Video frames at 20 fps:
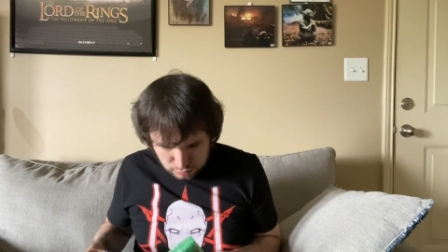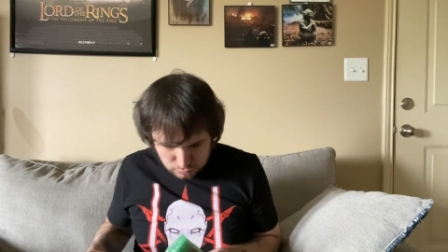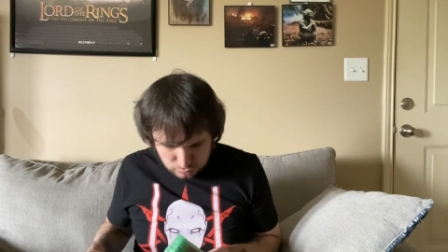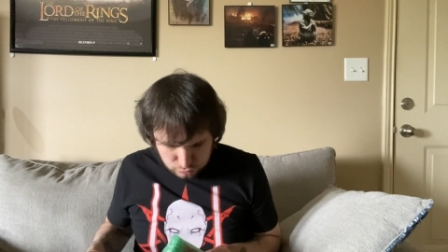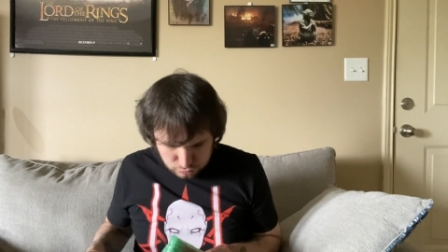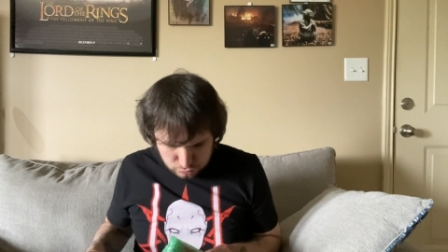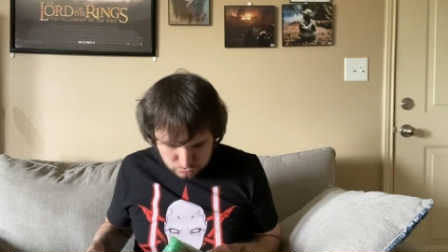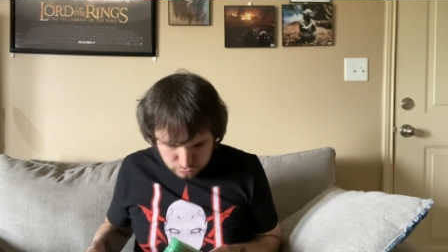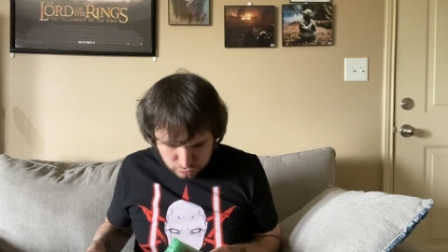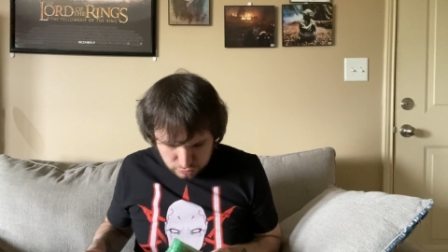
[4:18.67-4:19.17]

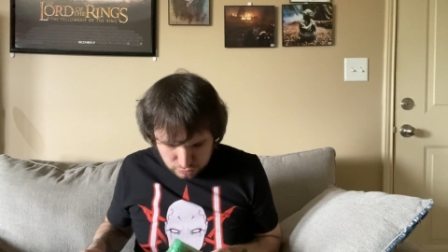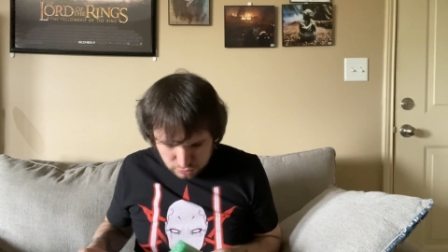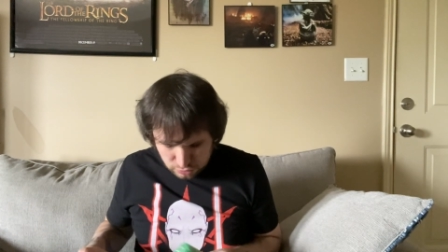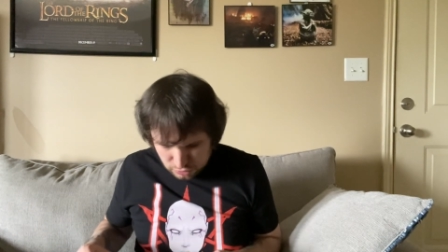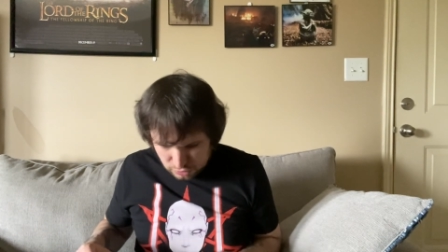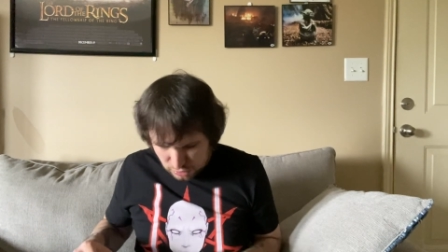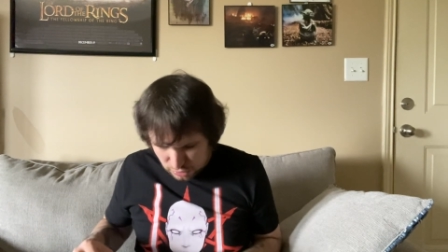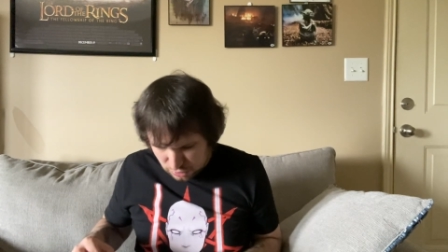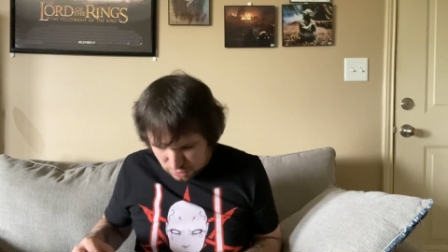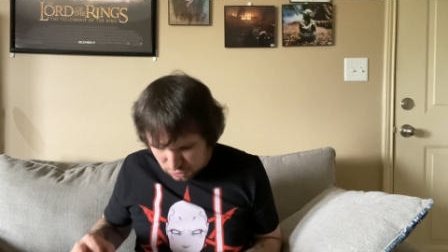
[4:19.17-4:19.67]
Looks like
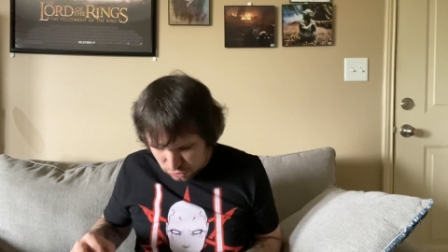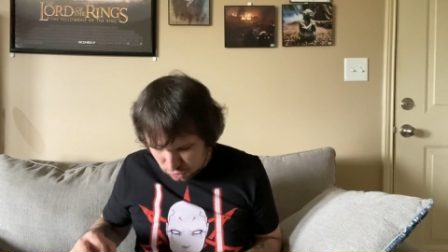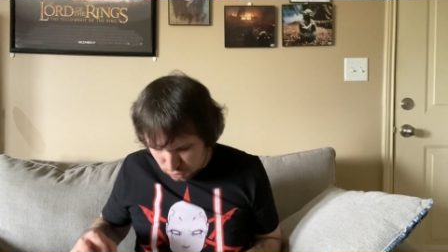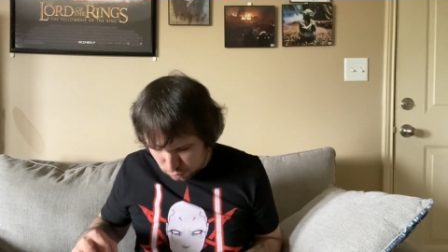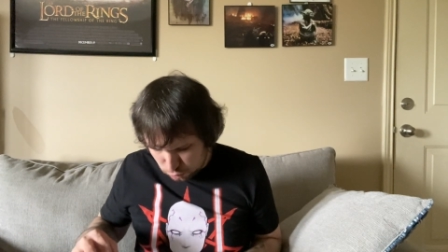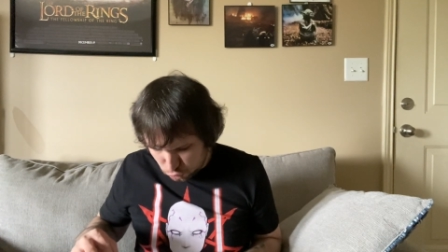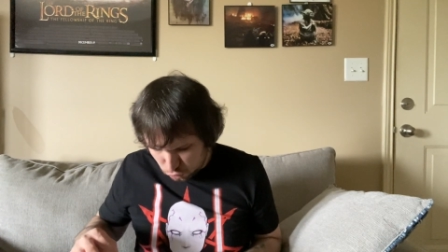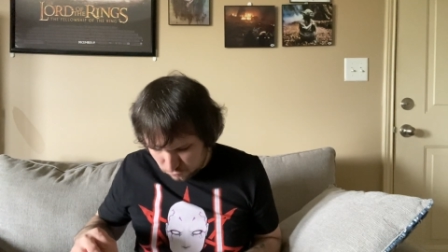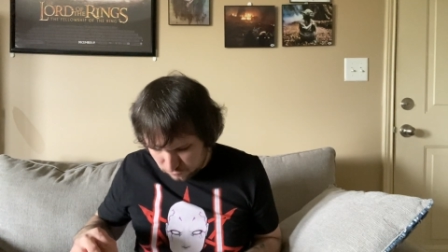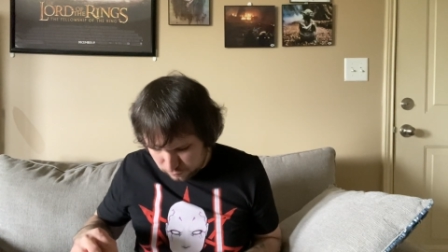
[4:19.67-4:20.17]
this has some
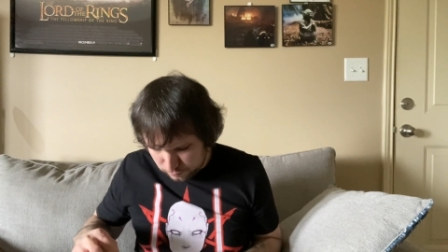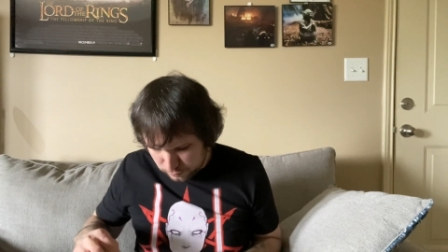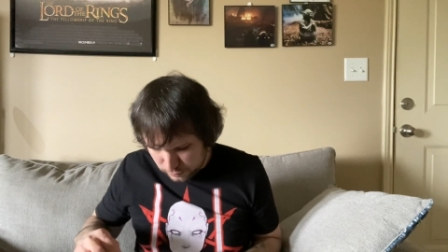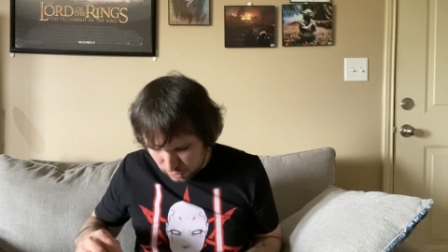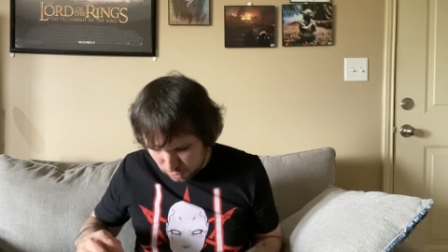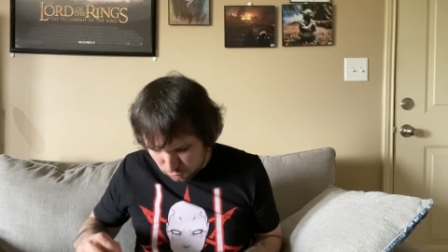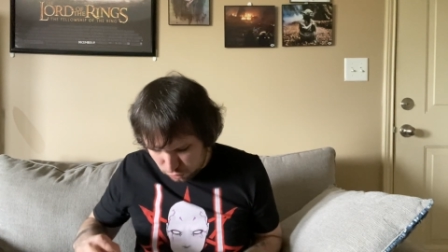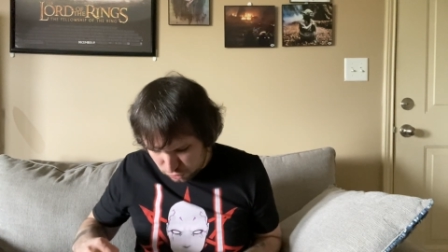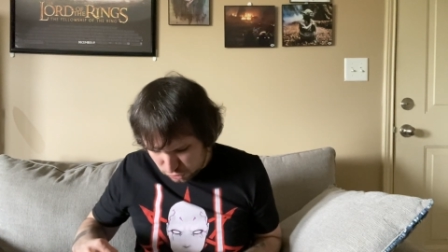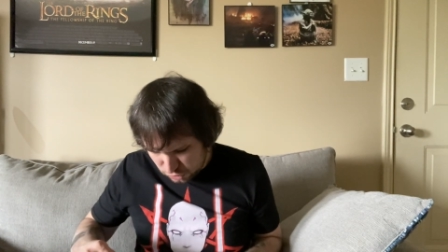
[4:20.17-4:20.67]
sort of
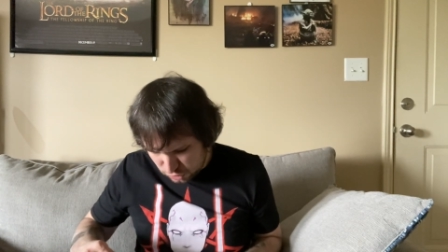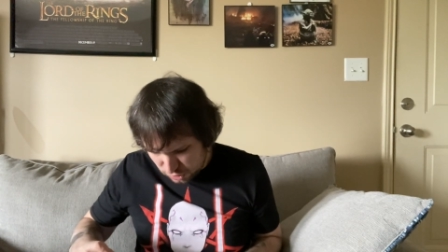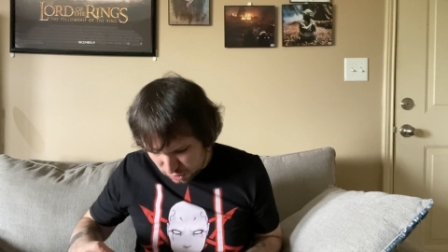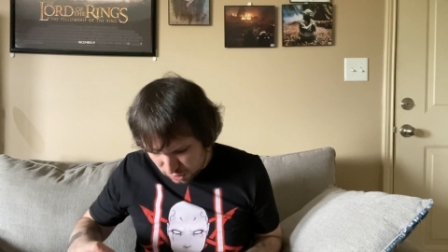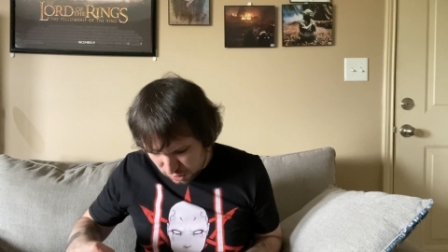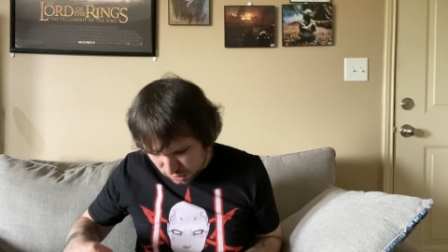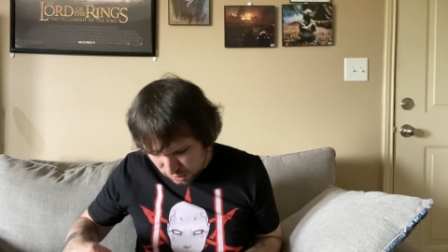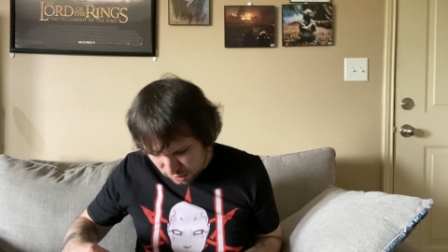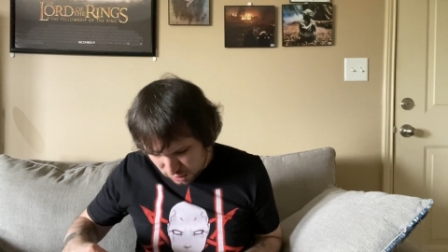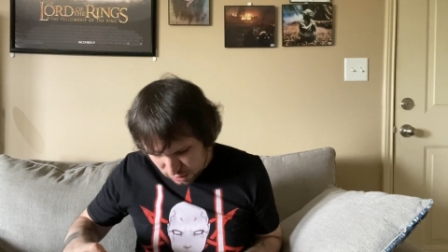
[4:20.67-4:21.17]
bonus
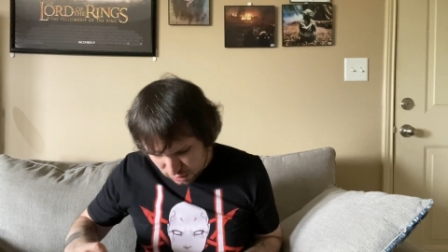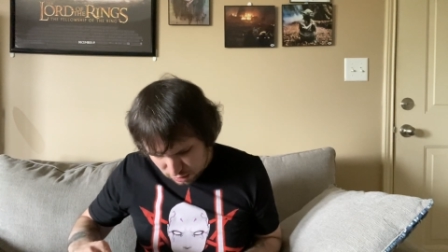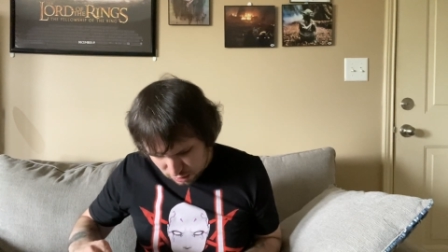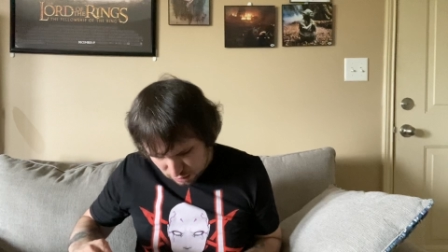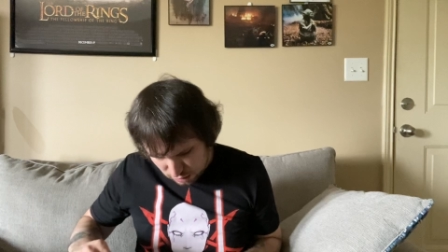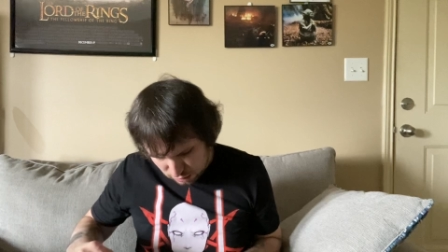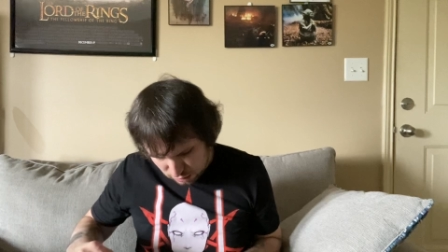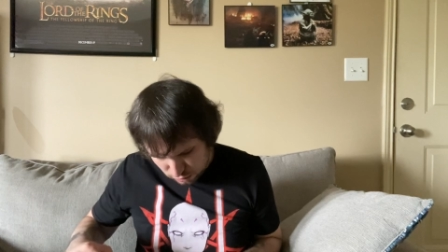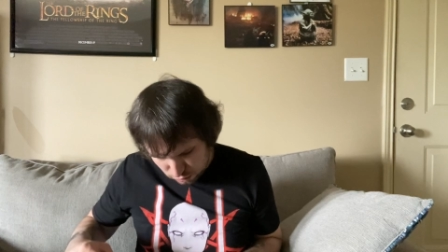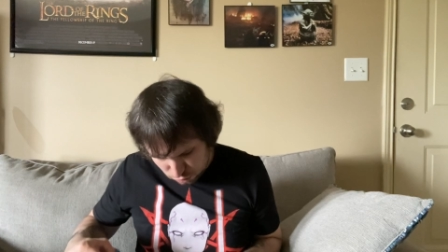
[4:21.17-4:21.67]
CD
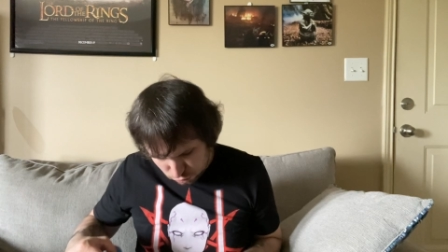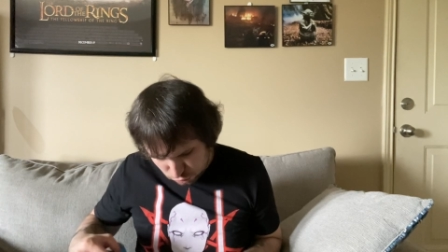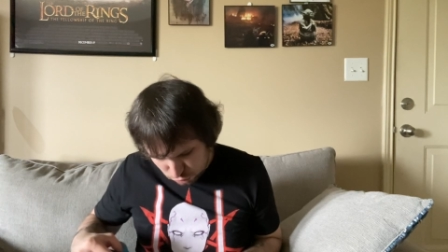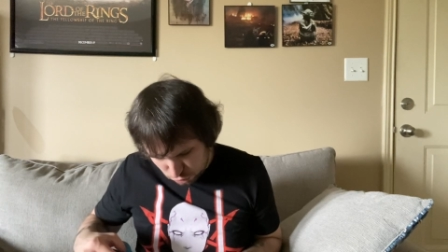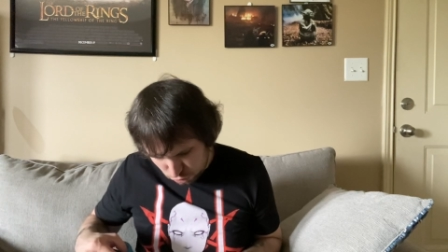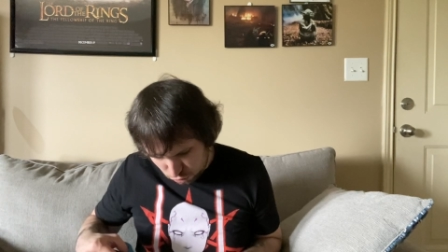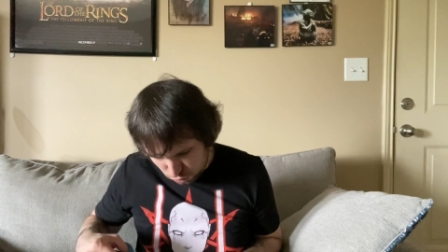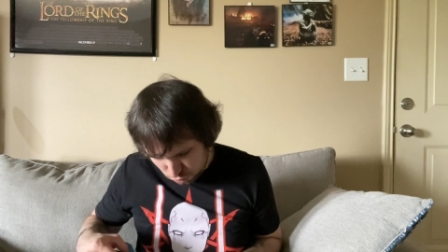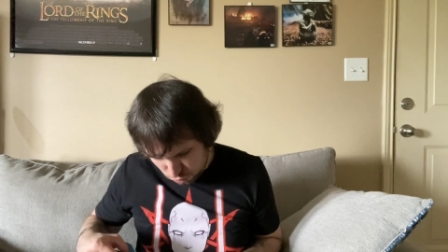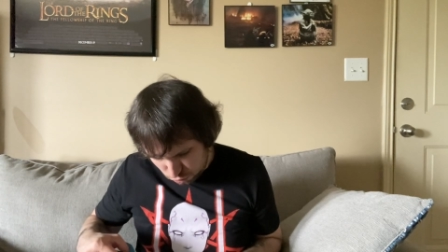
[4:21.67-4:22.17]
in there
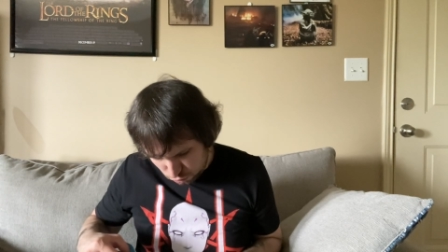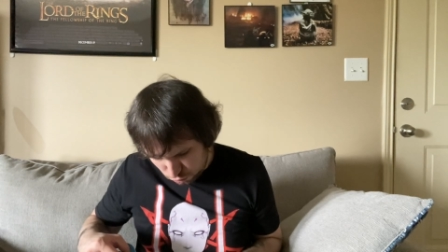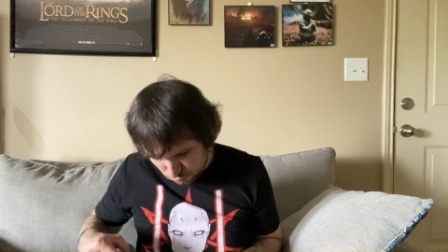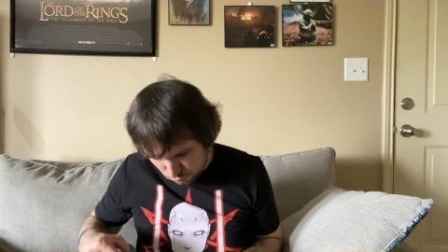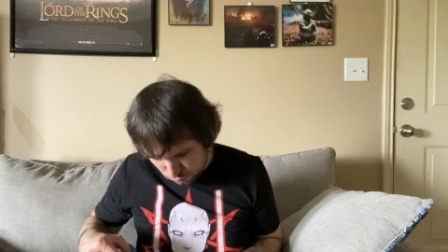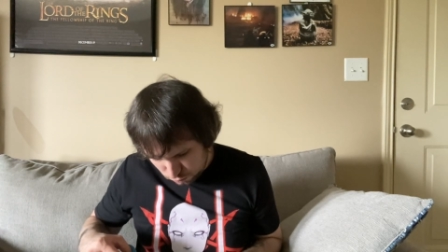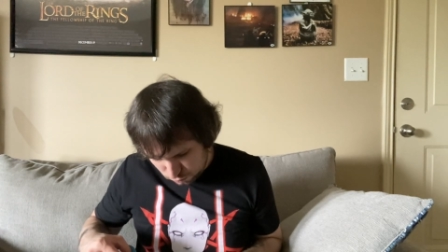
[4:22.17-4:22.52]
too.